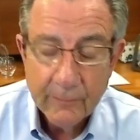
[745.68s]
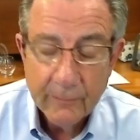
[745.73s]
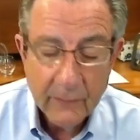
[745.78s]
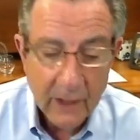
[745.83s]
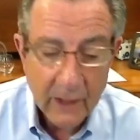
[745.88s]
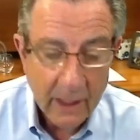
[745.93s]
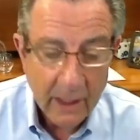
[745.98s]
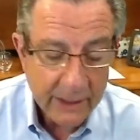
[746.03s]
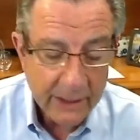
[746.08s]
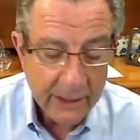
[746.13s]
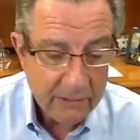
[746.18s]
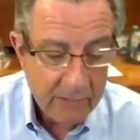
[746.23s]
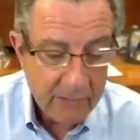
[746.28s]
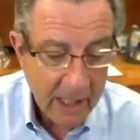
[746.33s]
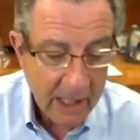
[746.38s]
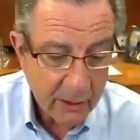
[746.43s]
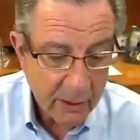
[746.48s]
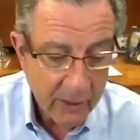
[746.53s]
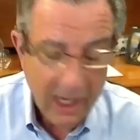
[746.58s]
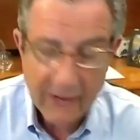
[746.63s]
I mean, I
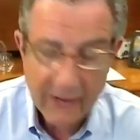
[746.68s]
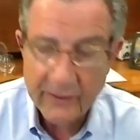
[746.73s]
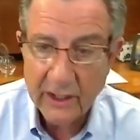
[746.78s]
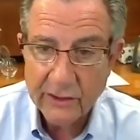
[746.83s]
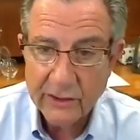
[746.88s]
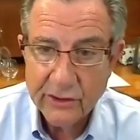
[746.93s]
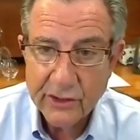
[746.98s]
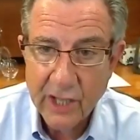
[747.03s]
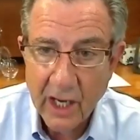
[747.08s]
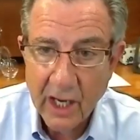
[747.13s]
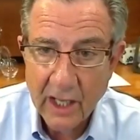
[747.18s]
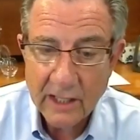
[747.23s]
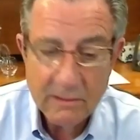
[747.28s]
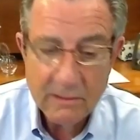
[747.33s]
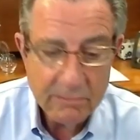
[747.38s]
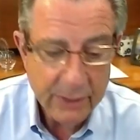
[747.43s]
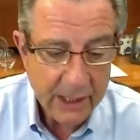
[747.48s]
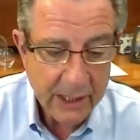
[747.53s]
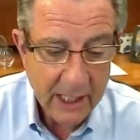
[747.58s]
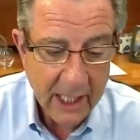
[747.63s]
don't have a ton,
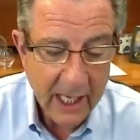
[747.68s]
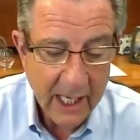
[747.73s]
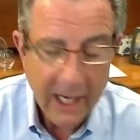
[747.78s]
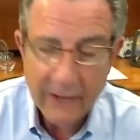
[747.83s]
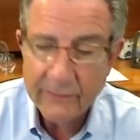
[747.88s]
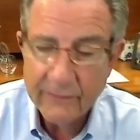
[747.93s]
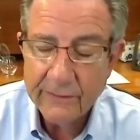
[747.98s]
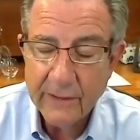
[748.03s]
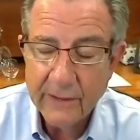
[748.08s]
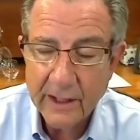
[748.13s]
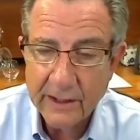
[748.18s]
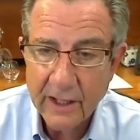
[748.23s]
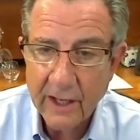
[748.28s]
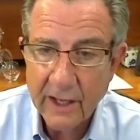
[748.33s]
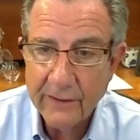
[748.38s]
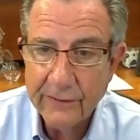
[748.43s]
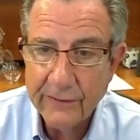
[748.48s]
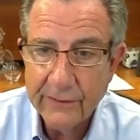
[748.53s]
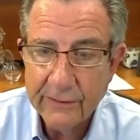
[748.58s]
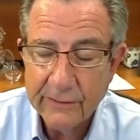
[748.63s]
but I have
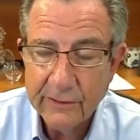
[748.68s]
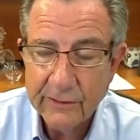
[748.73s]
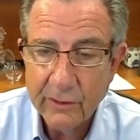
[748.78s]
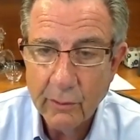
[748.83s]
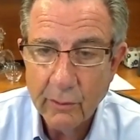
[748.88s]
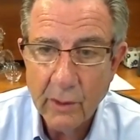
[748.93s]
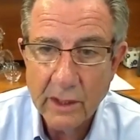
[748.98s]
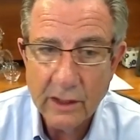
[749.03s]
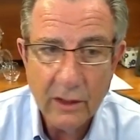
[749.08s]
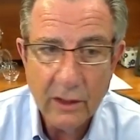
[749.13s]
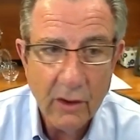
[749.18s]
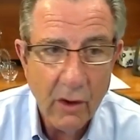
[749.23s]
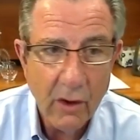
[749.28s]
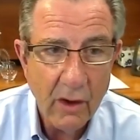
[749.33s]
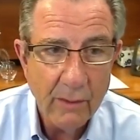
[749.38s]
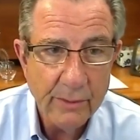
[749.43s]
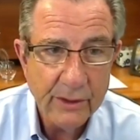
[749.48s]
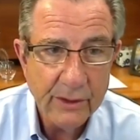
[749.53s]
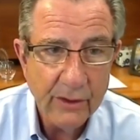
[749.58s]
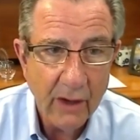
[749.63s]
enough to want to call
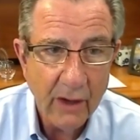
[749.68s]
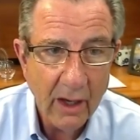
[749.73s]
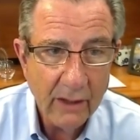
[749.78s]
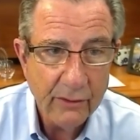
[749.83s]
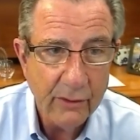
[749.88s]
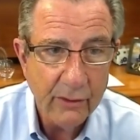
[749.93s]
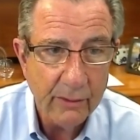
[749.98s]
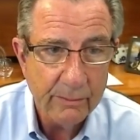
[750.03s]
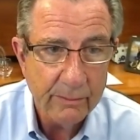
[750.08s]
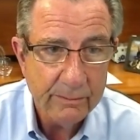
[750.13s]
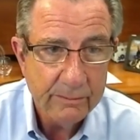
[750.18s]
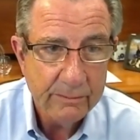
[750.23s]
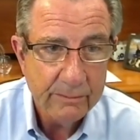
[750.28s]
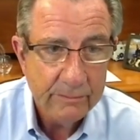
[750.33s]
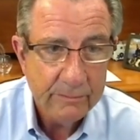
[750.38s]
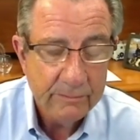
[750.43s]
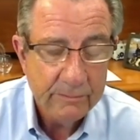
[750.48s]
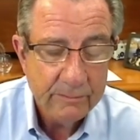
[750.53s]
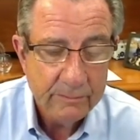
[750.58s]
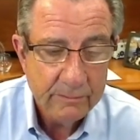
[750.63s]
them and talk to them
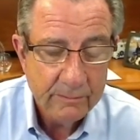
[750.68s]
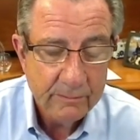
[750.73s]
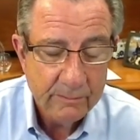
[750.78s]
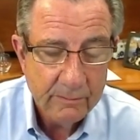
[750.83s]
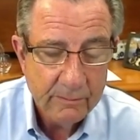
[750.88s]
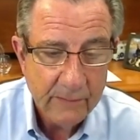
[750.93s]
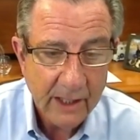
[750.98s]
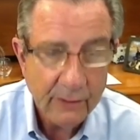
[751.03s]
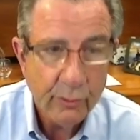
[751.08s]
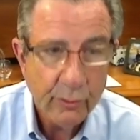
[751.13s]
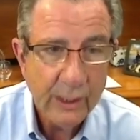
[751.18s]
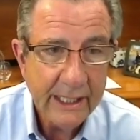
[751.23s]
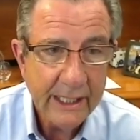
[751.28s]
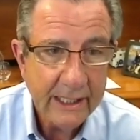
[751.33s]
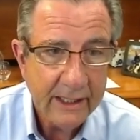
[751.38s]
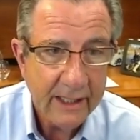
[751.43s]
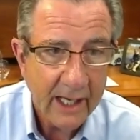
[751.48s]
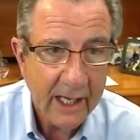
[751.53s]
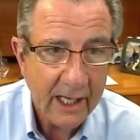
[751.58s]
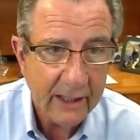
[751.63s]
and
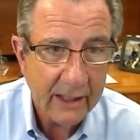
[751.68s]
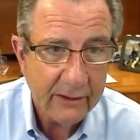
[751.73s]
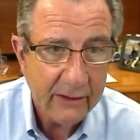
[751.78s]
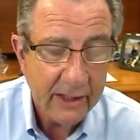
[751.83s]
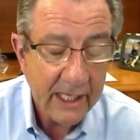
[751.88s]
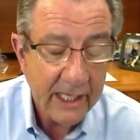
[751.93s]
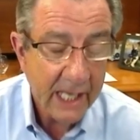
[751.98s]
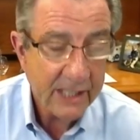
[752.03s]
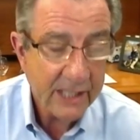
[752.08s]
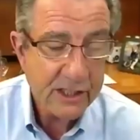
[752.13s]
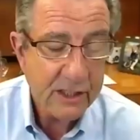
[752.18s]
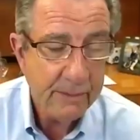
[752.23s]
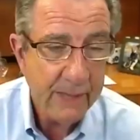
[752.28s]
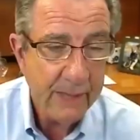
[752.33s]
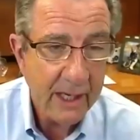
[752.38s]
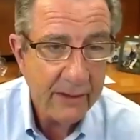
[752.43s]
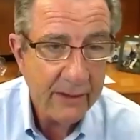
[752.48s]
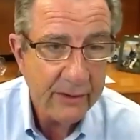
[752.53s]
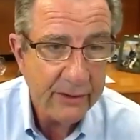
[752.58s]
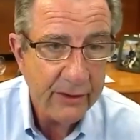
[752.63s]
reconnect and ask them
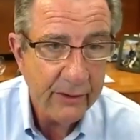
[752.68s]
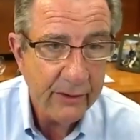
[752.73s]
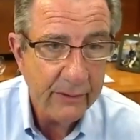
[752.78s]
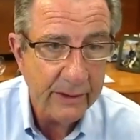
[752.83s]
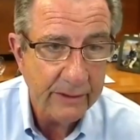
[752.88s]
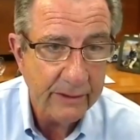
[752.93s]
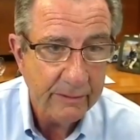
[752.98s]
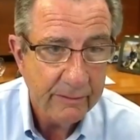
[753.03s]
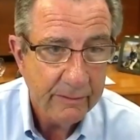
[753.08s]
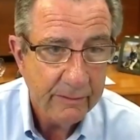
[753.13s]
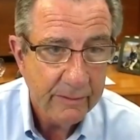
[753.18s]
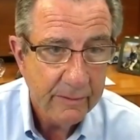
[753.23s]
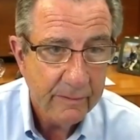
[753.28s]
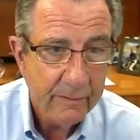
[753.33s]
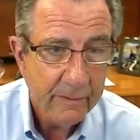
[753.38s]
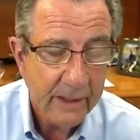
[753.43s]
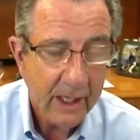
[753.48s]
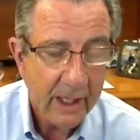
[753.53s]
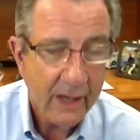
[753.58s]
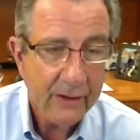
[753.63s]
how they're doing
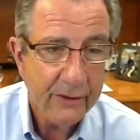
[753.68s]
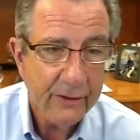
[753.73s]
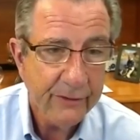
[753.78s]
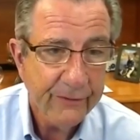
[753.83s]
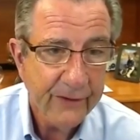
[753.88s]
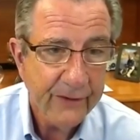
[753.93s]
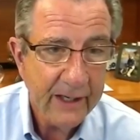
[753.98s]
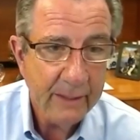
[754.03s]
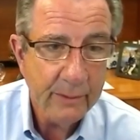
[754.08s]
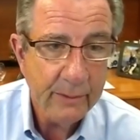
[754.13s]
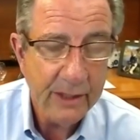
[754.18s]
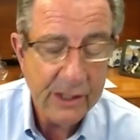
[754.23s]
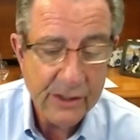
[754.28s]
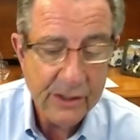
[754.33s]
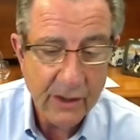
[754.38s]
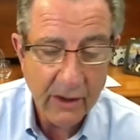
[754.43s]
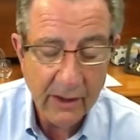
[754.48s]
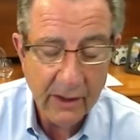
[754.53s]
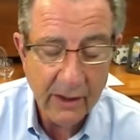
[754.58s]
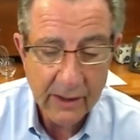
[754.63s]
and how their families
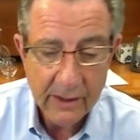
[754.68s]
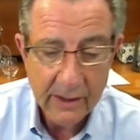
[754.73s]
are.